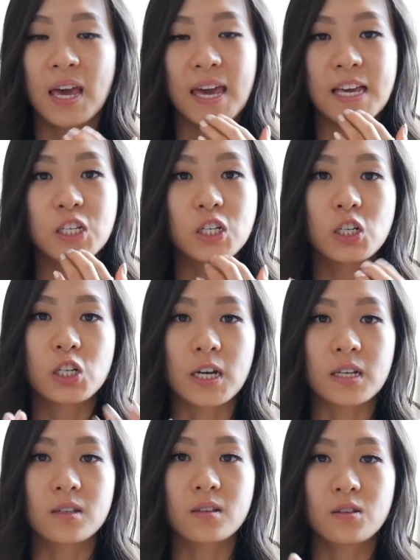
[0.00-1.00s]
it's
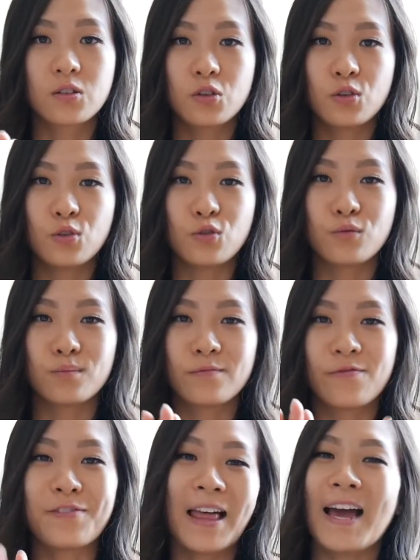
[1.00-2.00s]
just too
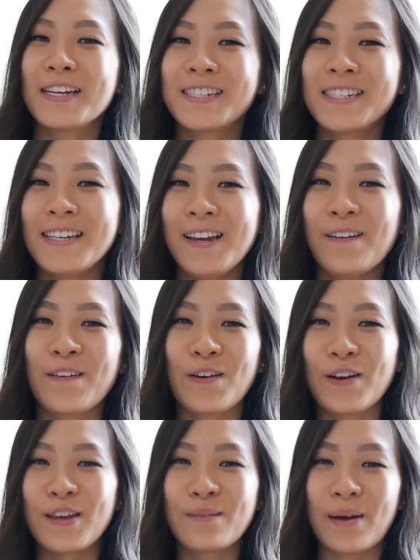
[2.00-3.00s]
flashy
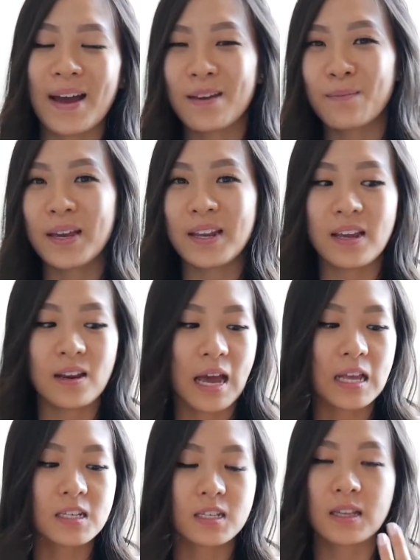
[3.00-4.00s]
in my opinion.
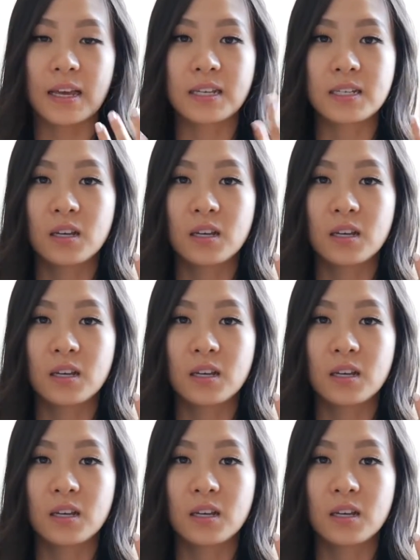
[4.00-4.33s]
I just like